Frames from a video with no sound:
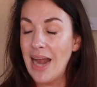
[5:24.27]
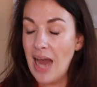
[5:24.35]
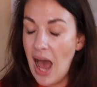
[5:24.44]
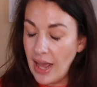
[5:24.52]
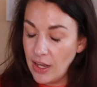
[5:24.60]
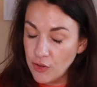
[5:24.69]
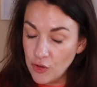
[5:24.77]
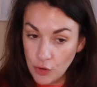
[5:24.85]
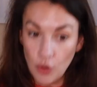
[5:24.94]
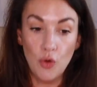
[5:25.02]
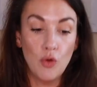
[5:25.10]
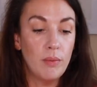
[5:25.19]
And I
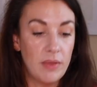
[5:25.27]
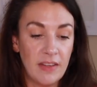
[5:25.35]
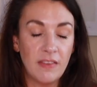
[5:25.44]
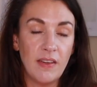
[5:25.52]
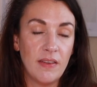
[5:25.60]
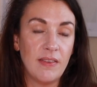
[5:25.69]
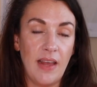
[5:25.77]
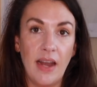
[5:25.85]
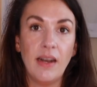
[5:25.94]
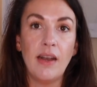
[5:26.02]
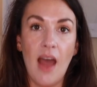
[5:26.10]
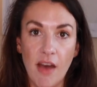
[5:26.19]
assume this is
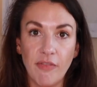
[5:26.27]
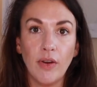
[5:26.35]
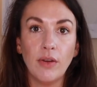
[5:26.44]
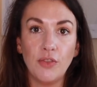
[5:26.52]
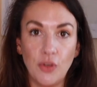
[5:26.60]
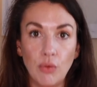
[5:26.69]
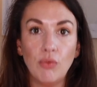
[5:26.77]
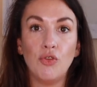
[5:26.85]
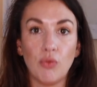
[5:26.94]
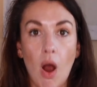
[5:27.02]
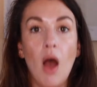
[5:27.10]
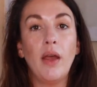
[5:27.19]
in an effort to
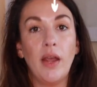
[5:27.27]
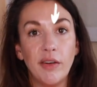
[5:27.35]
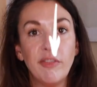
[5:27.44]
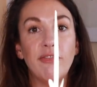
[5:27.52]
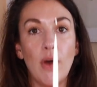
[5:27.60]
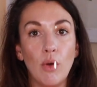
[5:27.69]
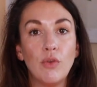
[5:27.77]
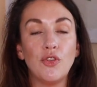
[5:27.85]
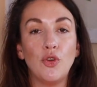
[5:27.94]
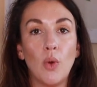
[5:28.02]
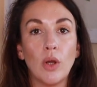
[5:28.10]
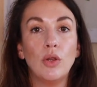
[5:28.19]
draw in
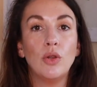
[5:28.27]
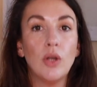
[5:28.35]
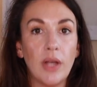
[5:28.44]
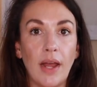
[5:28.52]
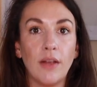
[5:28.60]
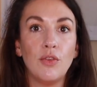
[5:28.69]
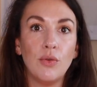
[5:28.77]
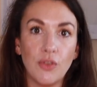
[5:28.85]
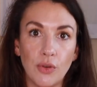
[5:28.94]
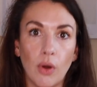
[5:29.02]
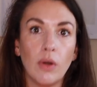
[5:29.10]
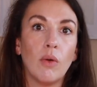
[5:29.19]
folks who are looking to
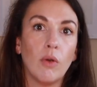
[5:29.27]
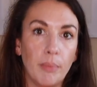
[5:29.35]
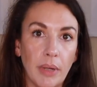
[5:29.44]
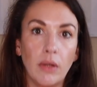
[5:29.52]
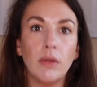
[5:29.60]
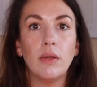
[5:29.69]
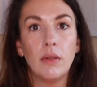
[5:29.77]
start or build